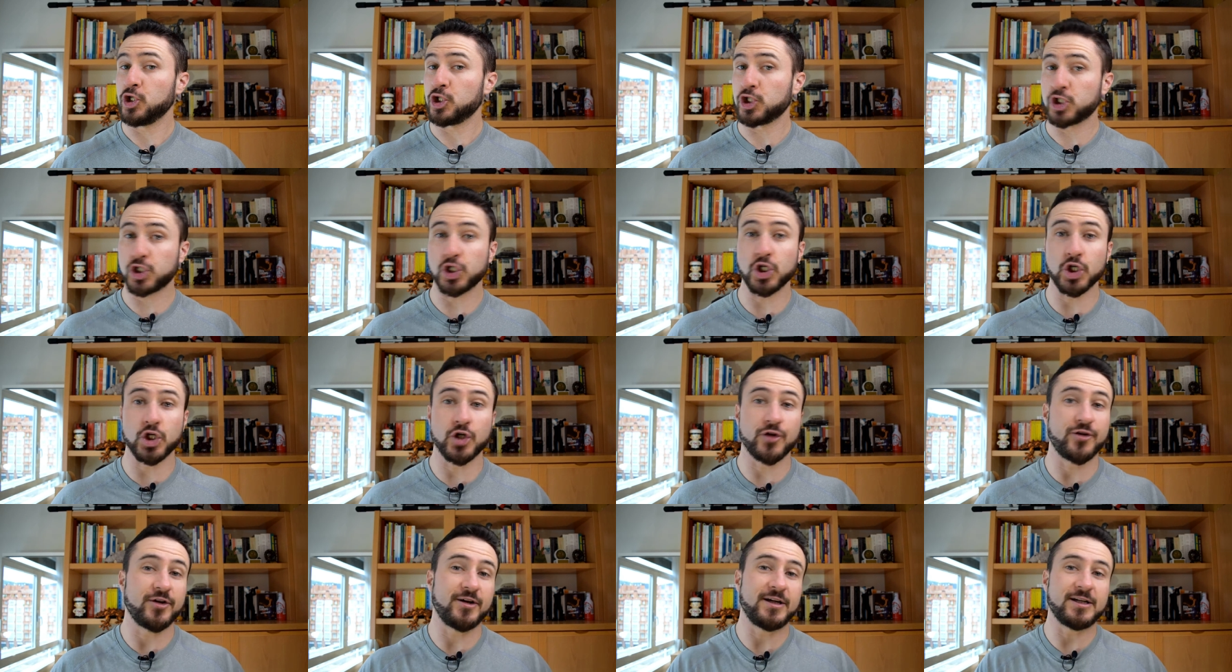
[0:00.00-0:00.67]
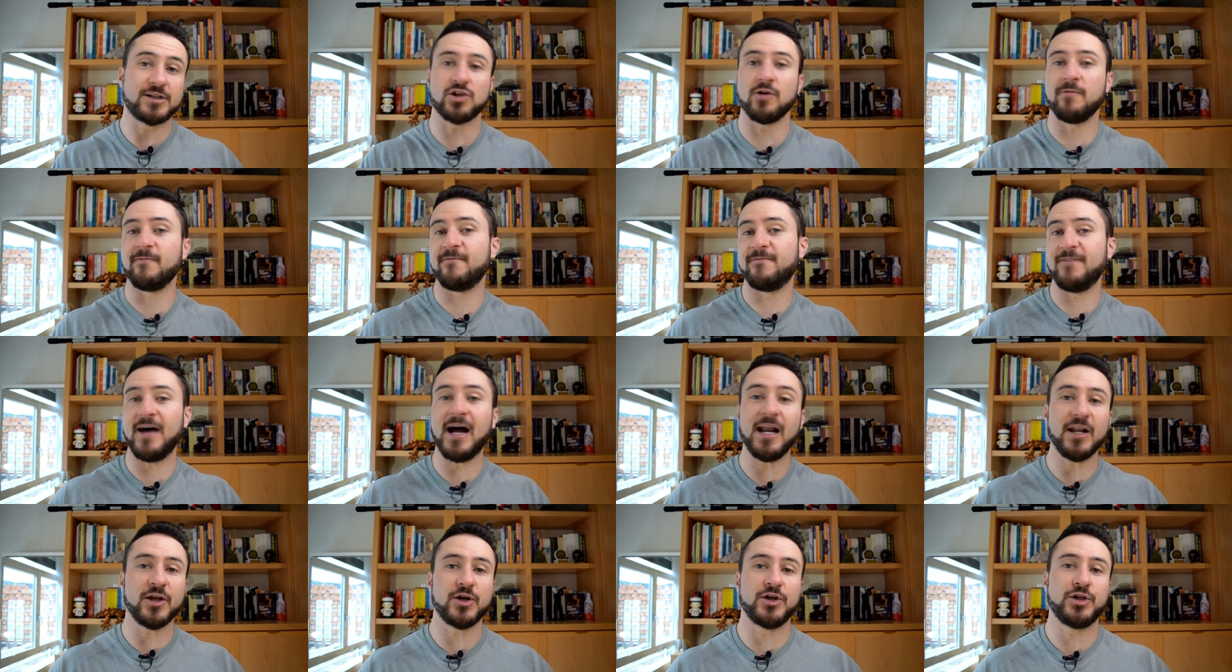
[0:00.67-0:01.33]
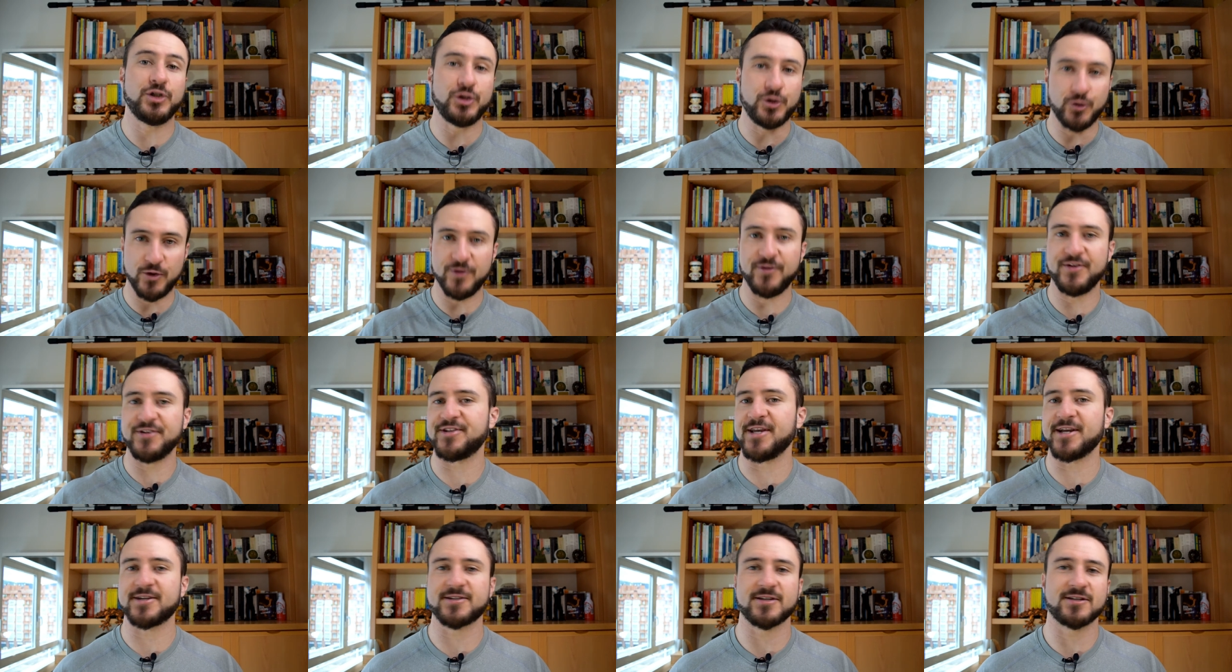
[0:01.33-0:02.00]
Sure, there is some value in doing
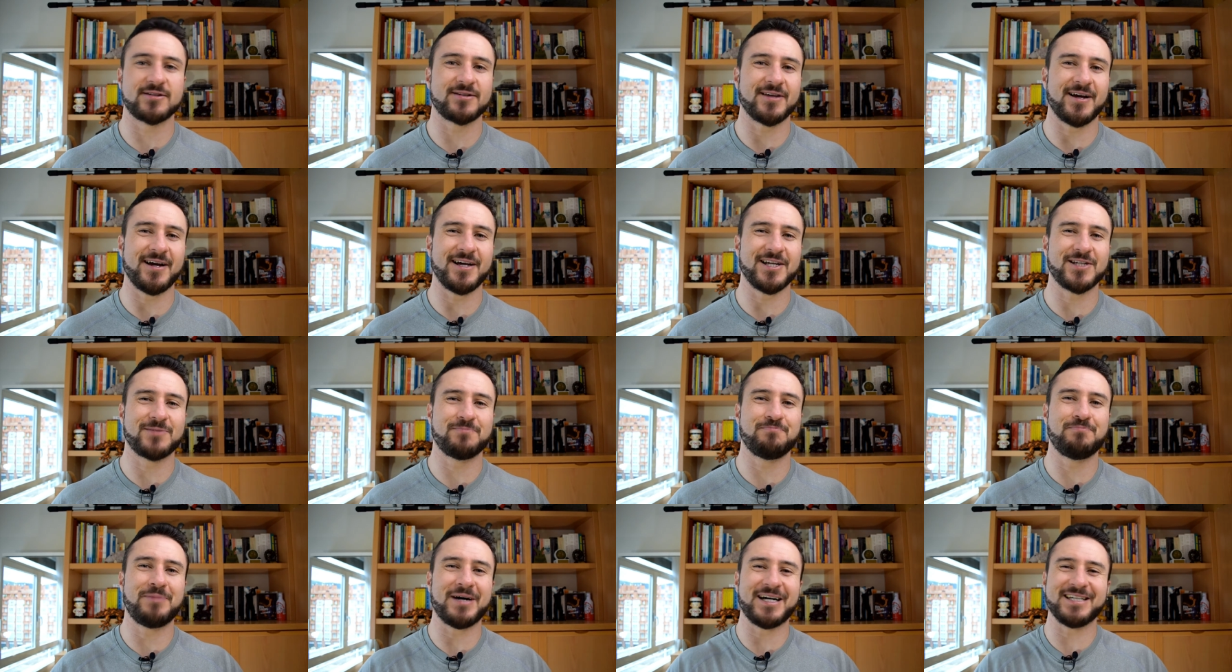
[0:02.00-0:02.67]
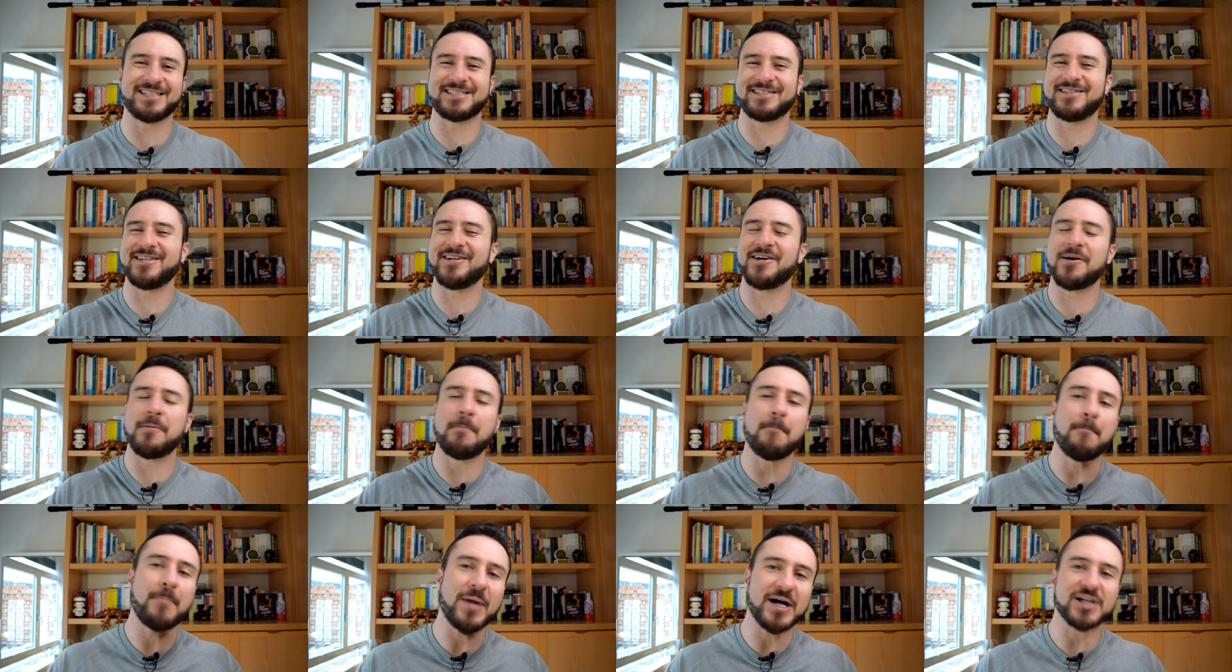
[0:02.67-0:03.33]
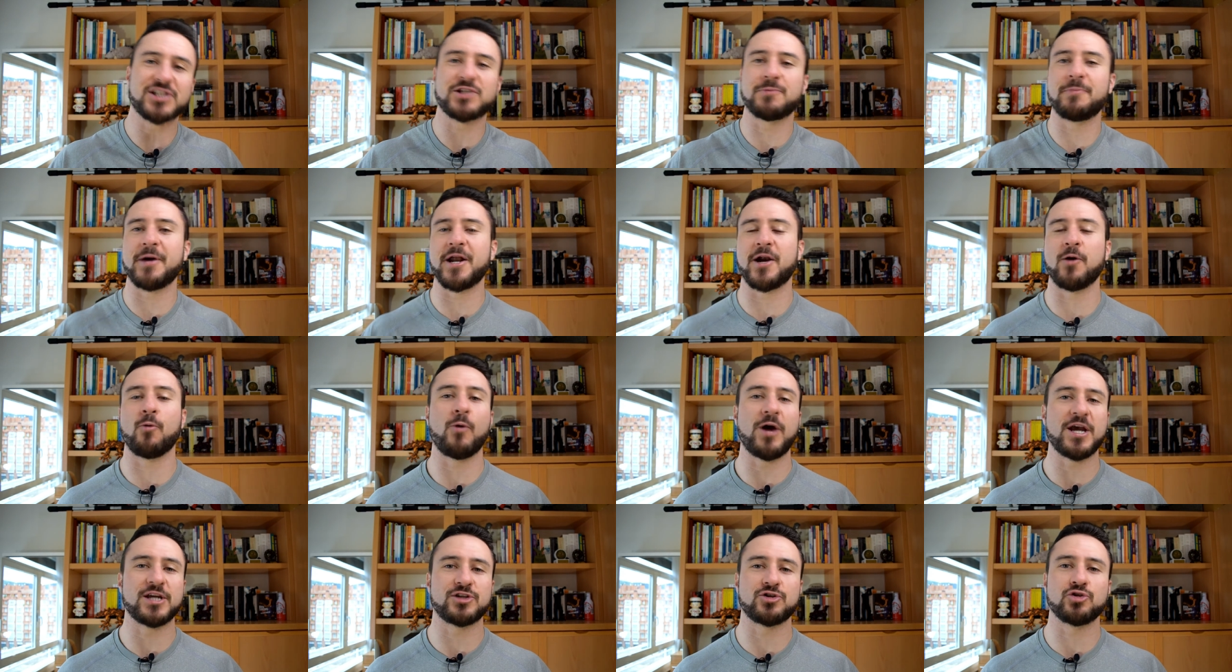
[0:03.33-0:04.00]
this exercise, but there are much better
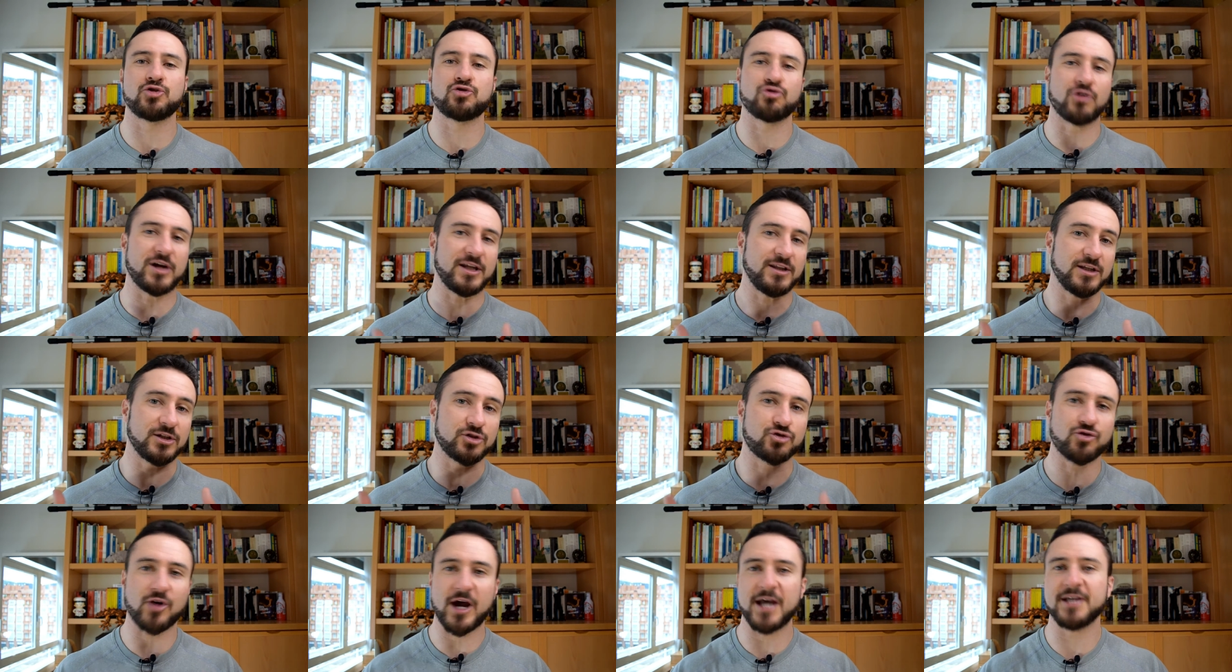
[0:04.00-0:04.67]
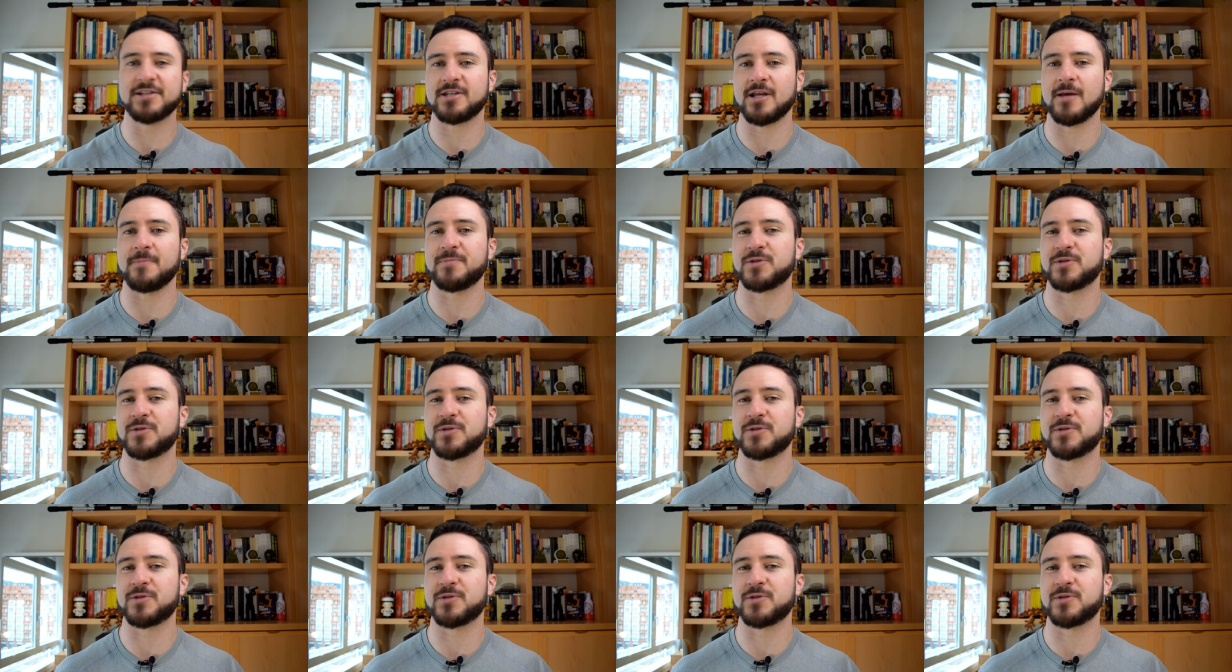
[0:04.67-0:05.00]
ways to train the triceps,